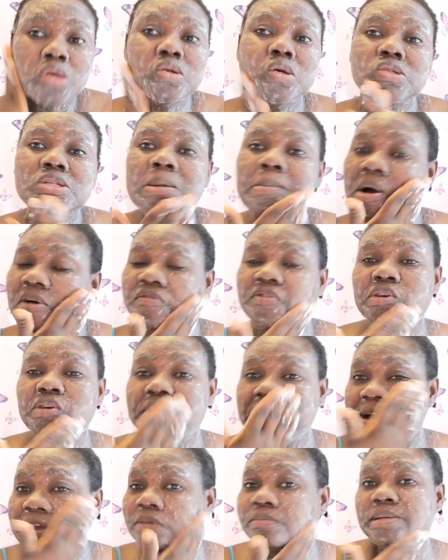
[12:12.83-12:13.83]
So some of you
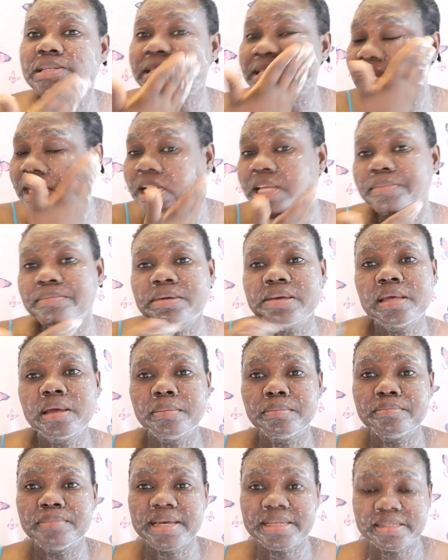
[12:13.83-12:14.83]
that you've been sending
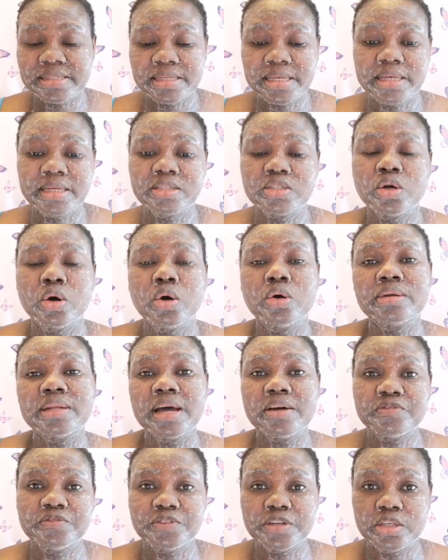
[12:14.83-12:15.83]
me message on
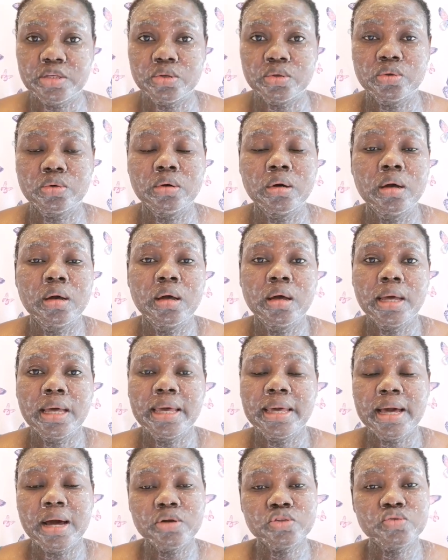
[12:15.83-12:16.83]
that video,
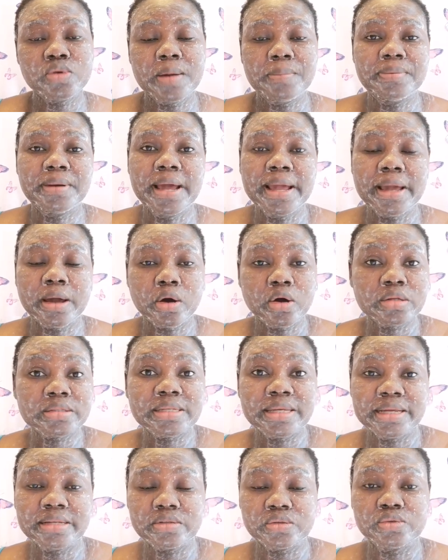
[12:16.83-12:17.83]
how to apply
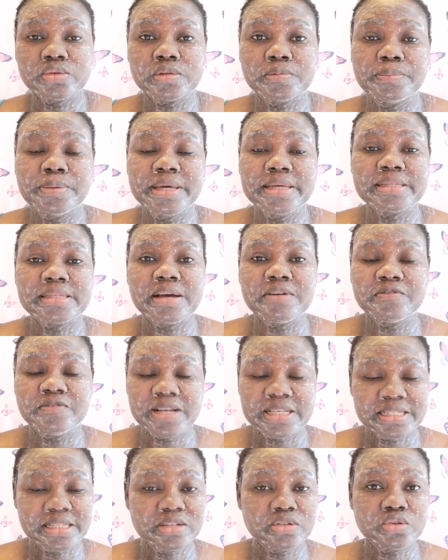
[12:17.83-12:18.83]
Colgate toothpaste and
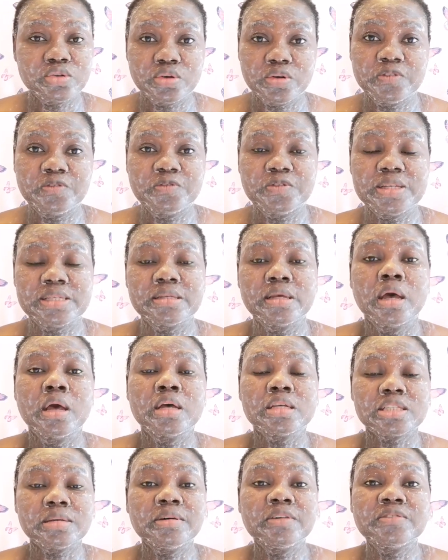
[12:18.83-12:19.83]
Vaseline to your face,
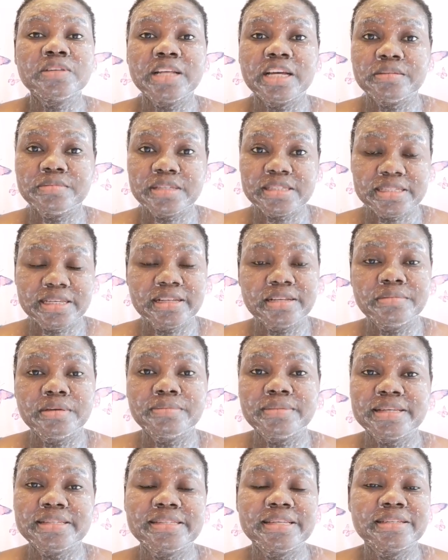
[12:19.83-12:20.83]
some of you that you've been sending
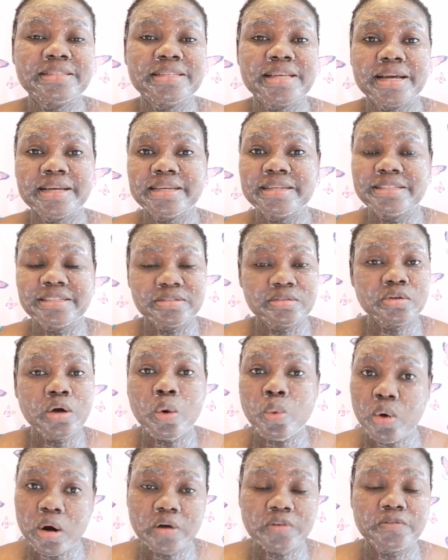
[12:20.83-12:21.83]
me message that it did
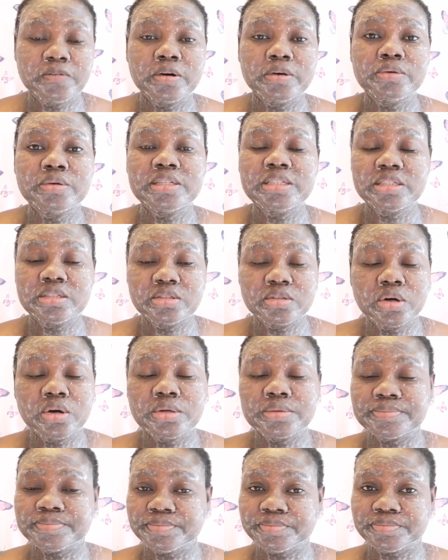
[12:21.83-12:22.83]
not work for you, it did
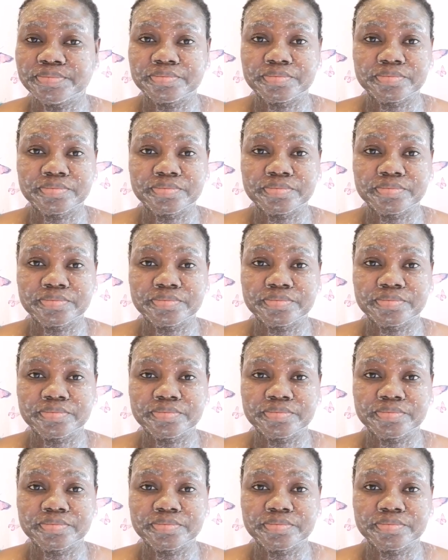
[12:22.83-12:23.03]
not